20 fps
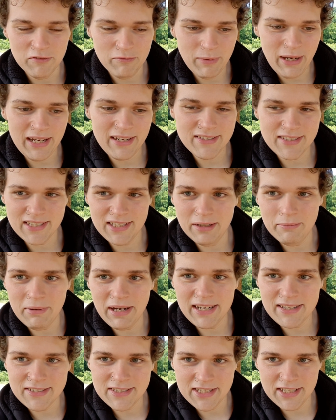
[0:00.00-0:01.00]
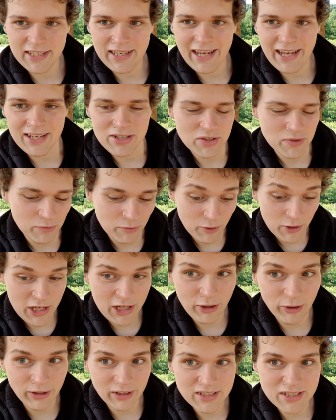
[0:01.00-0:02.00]
magazine and magazine catch and
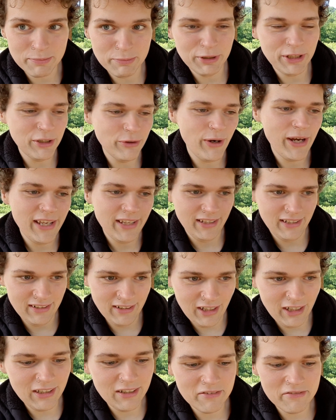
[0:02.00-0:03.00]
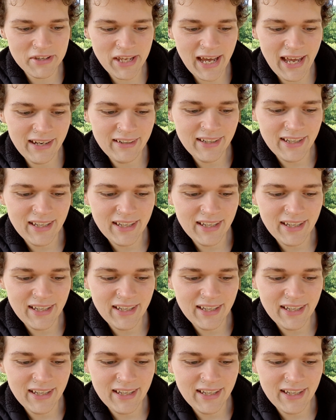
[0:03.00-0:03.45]
recoil spring weight and all of that